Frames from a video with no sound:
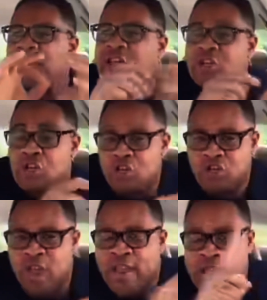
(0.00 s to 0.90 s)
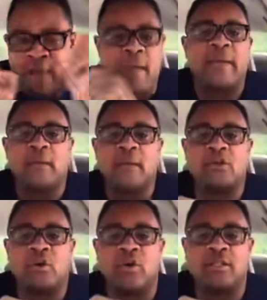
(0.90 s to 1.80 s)
they just drag their men
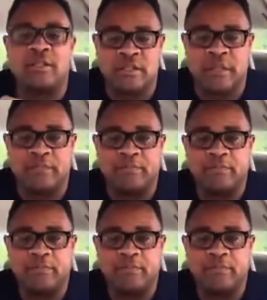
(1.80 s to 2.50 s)
into the court system.